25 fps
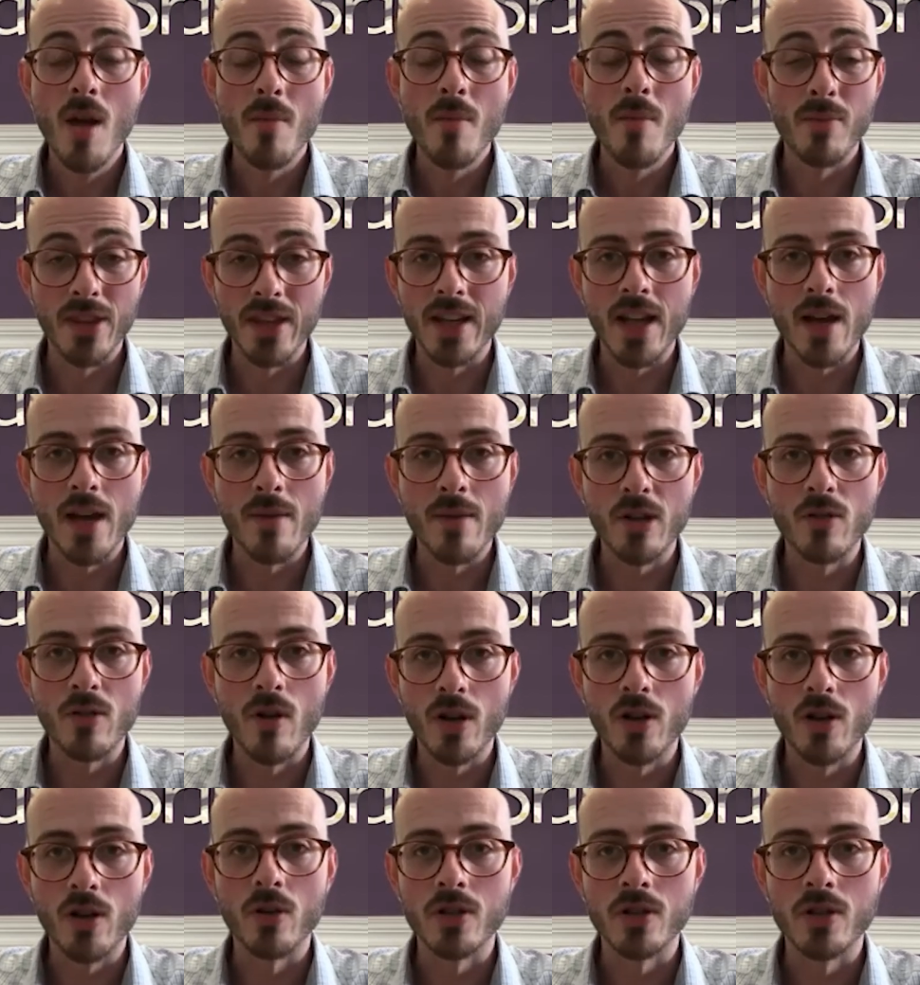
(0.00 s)
but they can be
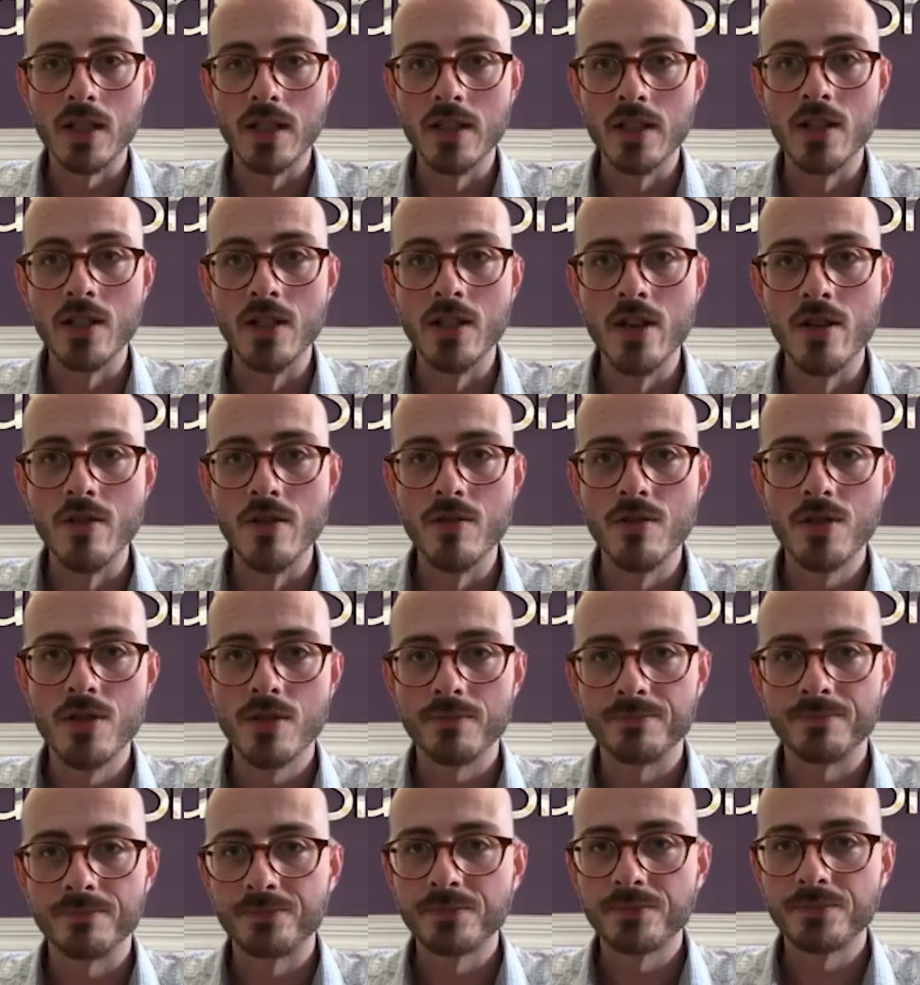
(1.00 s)
quite costly to
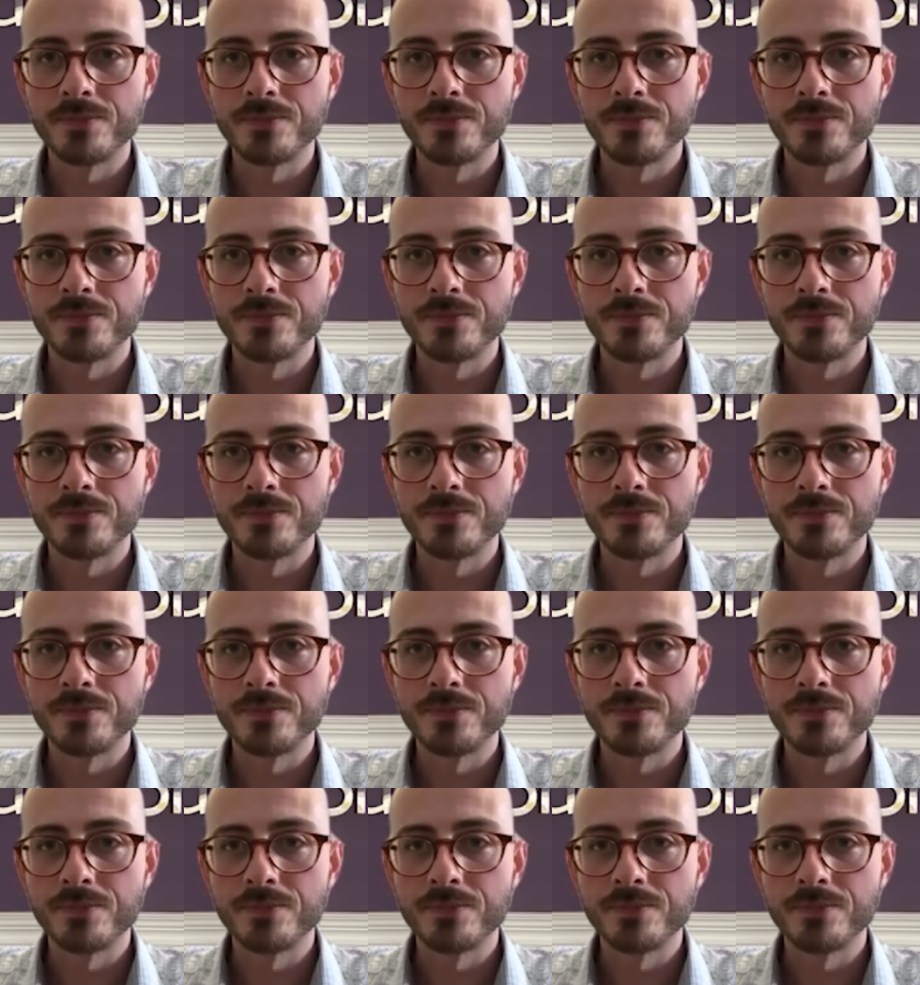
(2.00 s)
use.